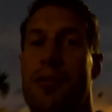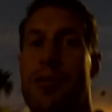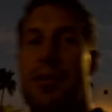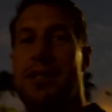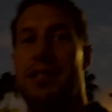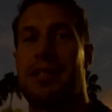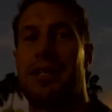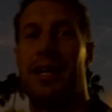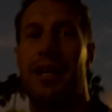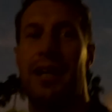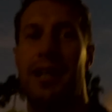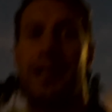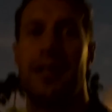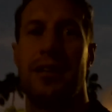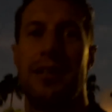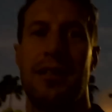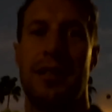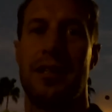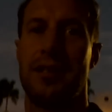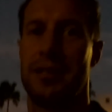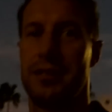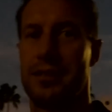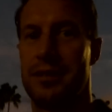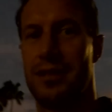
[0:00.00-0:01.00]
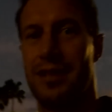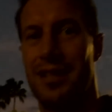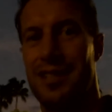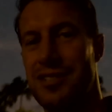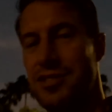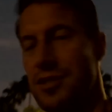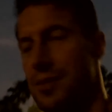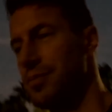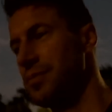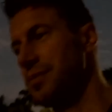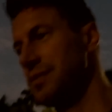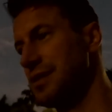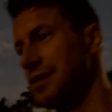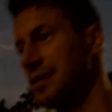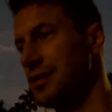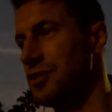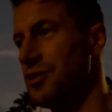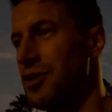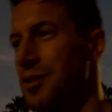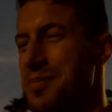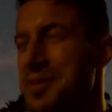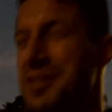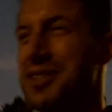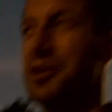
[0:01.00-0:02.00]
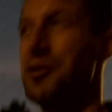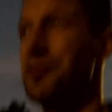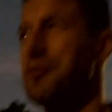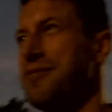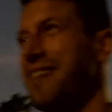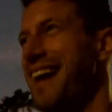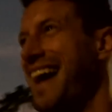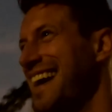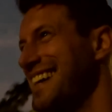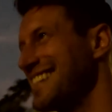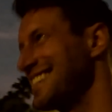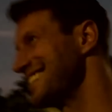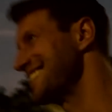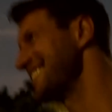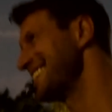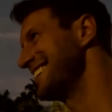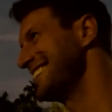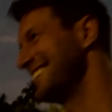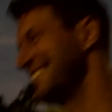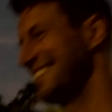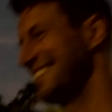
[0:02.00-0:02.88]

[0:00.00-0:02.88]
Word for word: we just got here, these trips go fast.